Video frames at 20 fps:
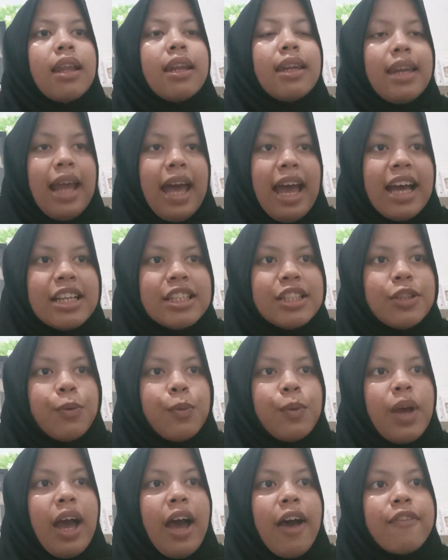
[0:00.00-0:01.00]
Next,
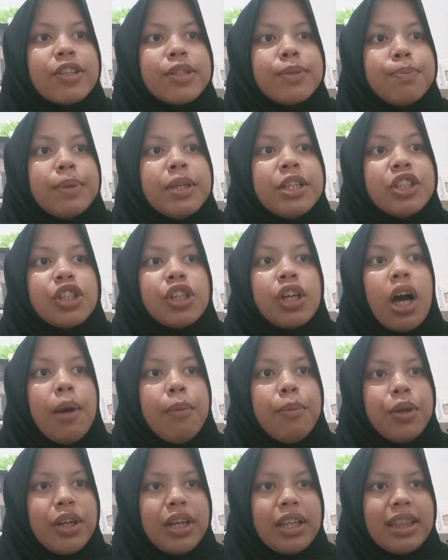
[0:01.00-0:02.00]
we have speech
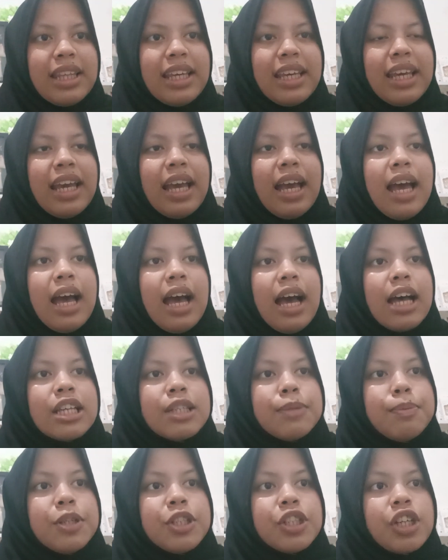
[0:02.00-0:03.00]
community. A
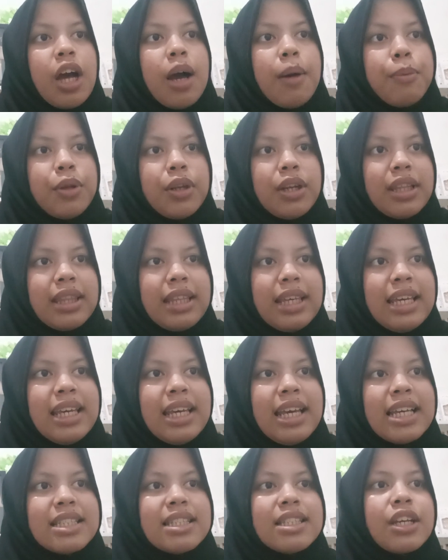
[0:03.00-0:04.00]
speech
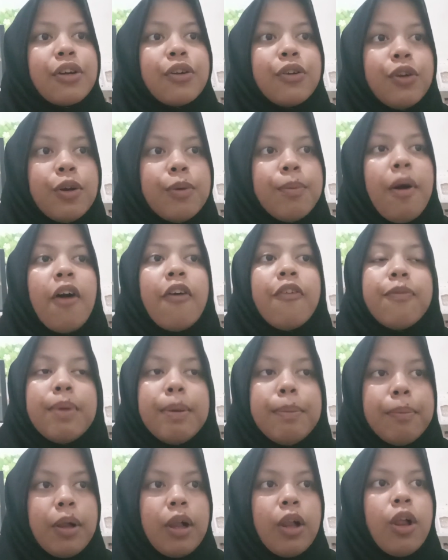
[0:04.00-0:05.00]
community is a group of
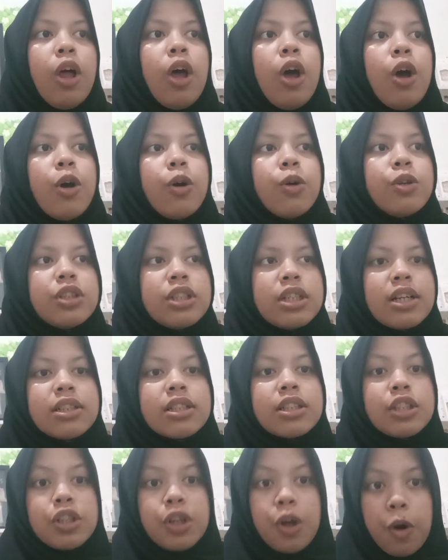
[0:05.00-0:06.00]
people who
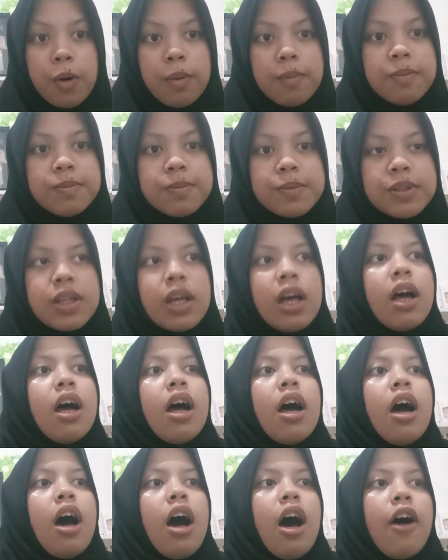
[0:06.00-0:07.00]
shares norms
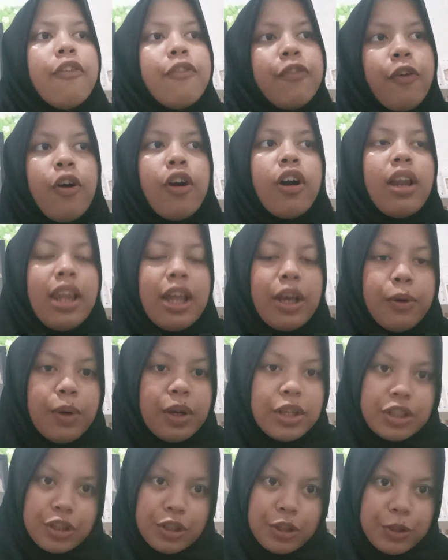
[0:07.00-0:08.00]
for
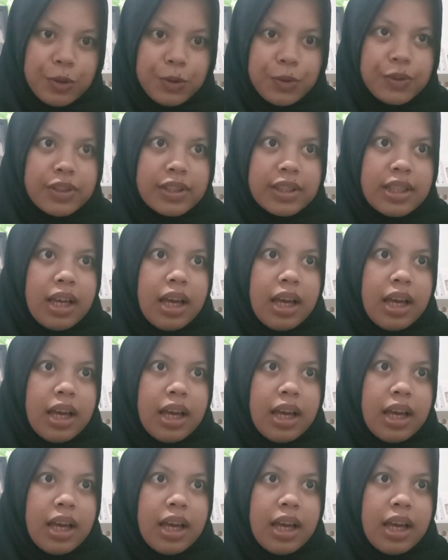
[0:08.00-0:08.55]
language use.